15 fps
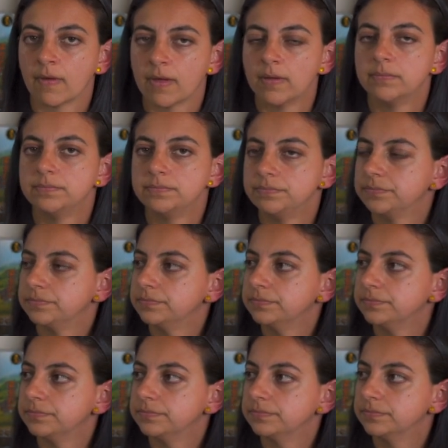
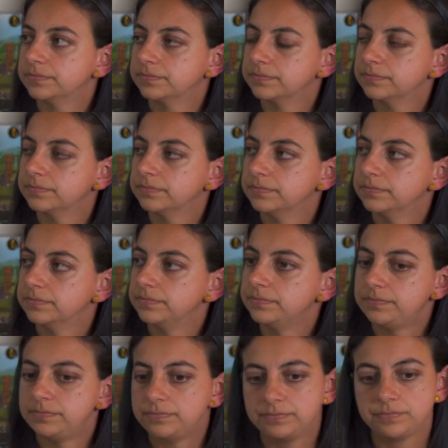
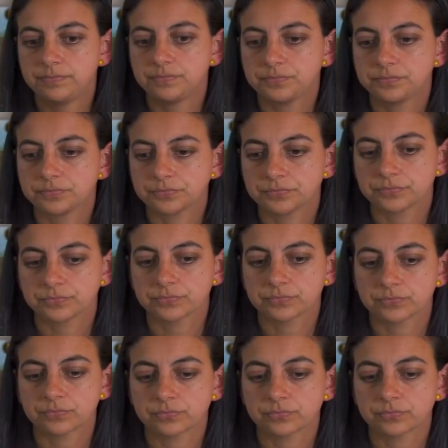[no speech]